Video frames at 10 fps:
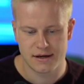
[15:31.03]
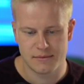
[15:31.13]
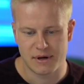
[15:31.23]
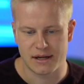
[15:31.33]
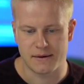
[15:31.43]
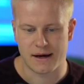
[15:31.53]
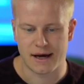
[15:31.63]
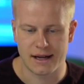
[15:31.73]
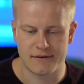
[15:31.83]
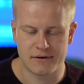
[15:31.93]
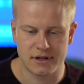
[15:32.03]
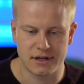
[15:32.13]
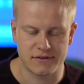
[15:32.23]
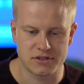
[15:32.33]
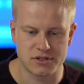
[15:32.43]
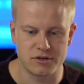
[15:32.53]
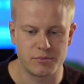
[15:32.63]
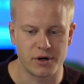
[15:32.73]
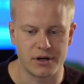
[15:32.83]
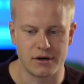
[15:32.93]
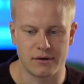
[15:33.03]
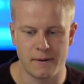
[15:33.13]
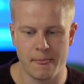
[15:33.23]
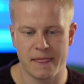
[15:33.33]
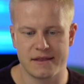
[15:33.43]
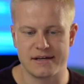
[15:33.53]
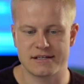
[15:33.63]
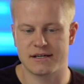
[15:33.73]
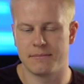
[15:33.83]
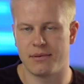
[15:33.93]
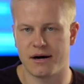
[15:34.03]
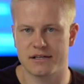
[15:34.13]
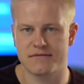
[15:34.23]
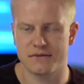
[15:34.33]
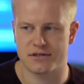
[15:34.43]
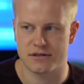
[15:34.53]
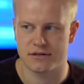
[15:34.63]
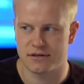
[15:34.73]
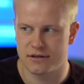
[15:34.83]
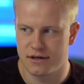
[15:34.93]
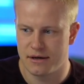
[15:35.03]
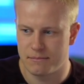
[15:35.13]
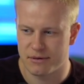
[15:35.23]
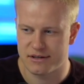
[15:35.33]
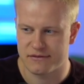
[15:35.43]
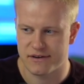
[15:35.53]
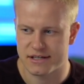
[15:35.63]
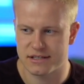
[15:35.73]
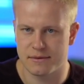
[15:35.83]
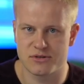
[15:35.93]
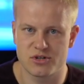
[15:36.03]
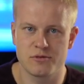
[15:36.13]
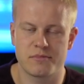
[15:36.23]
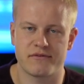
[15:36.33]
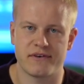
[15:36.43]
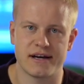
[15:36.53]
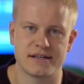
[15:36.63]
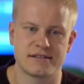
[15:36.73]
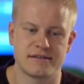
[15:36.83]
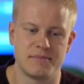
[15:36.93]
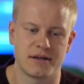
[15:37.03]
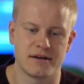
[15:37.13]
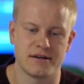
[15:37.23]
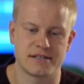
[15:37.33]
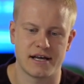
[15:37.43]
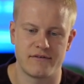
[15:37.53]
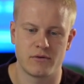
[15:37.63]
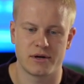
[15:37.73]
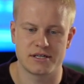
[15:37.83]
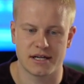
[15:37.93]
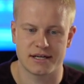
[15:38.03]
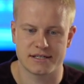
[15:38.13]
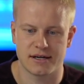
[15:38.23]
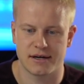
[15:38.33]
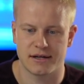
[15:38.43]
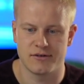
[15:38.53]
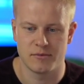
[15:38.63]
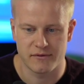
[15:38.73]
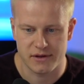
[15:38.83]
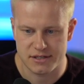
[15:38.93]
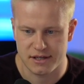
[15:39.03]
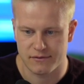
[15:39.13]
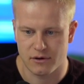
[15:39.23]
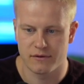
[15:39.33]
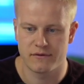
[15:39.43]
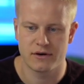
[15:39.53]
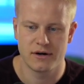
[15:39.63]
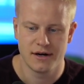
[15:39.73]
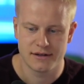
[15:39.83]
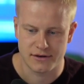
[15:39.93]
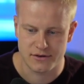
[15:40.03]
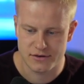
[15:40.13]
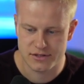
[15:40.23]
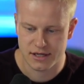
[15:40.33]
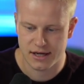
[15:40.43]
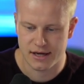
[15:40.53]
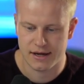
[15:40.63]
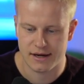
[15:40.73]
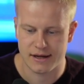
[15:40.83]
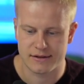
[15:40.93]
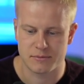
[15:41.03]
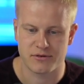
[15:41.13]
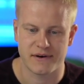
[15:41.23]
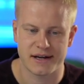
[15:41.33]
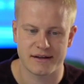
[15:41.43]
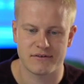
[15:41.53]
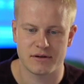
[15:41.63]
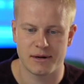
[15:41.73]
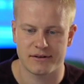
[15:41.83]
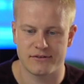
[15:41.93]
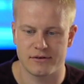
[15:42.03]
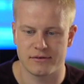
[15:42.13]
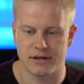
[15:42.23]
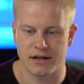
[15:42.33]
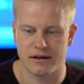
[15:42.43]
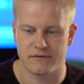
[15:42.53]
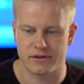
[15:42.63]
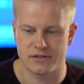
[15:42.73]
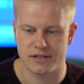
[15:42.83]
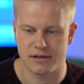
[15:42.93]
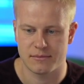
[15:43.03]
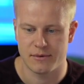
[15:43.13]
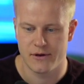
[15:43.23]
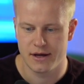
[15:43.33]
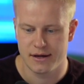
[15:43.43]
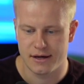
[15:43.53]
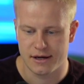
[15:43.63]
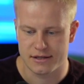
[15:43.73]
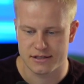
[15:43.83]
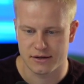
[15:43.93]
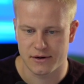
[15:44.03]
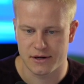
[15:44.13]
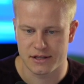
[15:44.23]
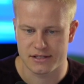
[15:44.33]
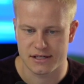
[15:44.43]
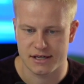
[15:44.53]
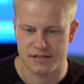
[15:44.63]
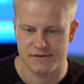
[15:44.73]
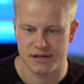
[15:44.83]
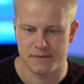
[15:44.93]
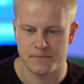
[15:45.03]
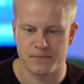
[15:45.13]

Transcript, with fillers: Man, I love ClickFunnels 2.0. There's some bugs for sure, but they're fixing them super fast because everyone is like starting to move their stuff over. They're using it and they're providing feedback to the ClickFunnels team. And so it's, uh, it's very,